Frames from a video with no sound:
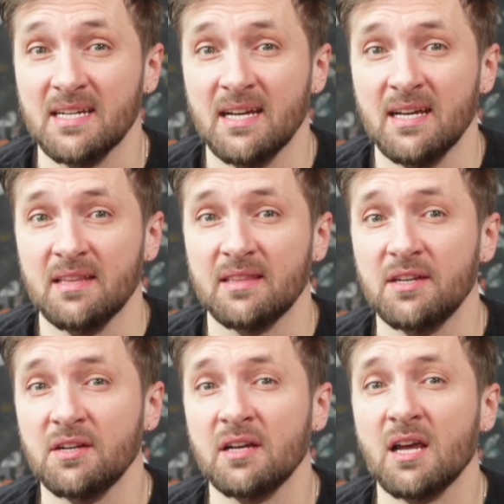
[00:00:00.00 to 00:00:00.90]
then you're
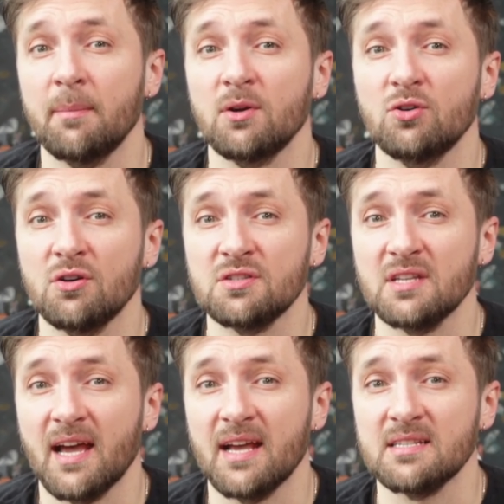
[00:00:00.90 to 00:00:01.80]
going to come across
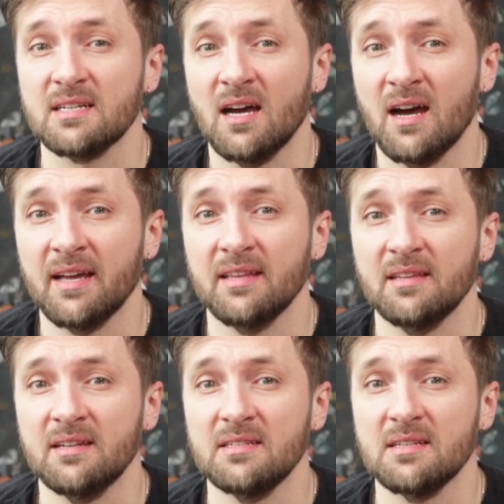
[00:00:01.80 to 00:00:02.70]
as a guy that
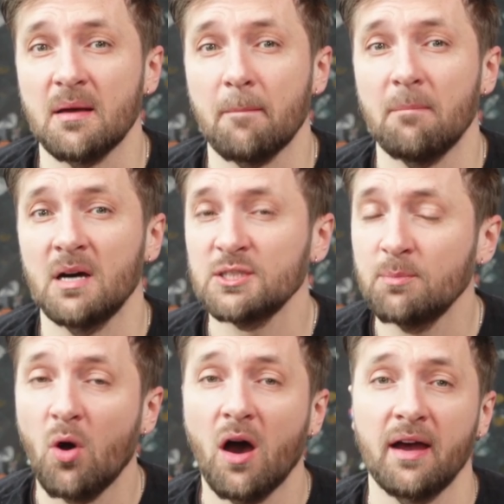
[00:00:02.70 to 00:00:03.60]
is much more
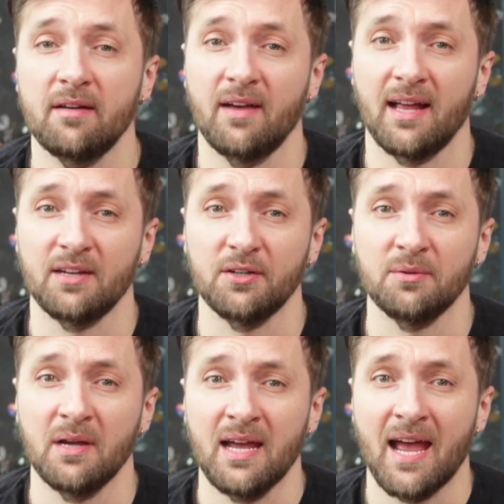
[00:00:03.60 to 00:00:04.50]
higher value
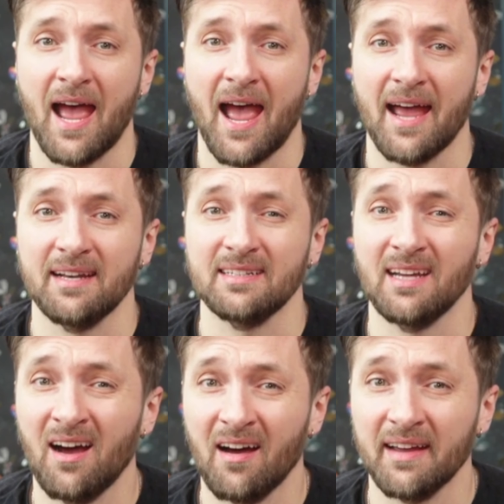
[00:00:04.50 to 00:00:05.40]
and a
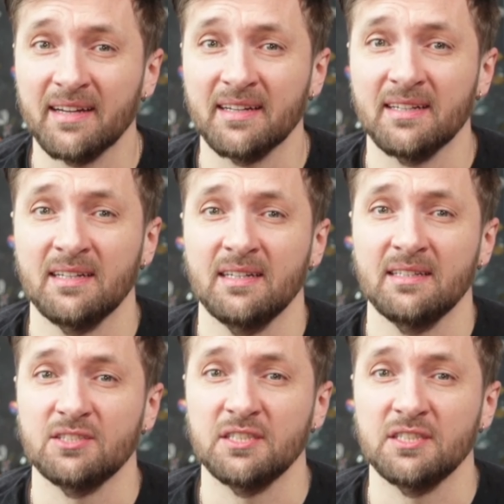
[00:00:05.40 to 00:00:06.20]
guy that she's going